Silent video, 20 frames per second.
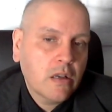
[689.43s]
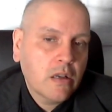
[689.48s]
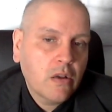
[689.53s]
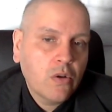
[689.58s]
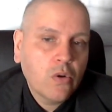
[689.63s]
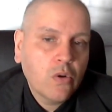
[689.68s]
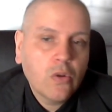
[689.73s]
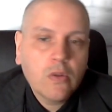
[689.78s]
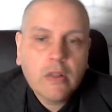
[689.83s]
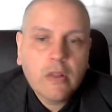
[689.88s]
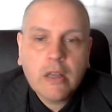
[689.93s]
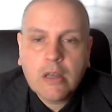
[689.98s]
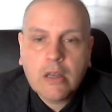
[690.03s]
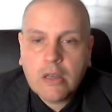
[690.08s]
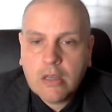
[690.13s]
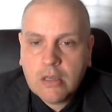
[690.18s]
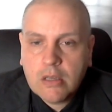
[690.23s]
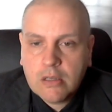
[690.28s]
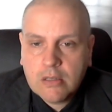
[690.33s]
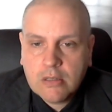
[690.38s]
whole
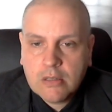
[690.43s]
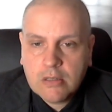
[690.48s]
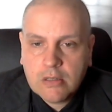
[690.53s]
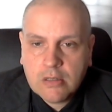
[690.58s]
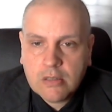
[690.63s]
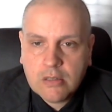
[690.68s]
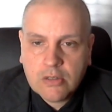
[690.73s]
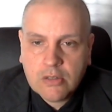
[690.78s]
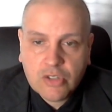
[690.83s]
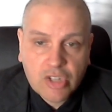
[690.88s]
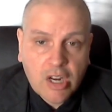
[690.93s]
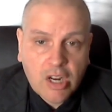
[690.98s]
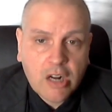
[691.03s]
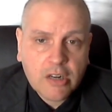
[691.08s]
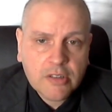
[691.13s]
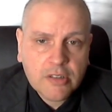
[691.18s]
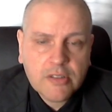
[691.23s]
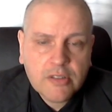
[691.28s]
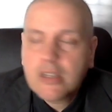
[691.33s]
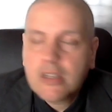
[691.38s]

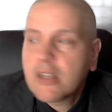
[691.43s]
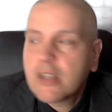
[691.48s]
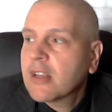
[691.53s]
chart,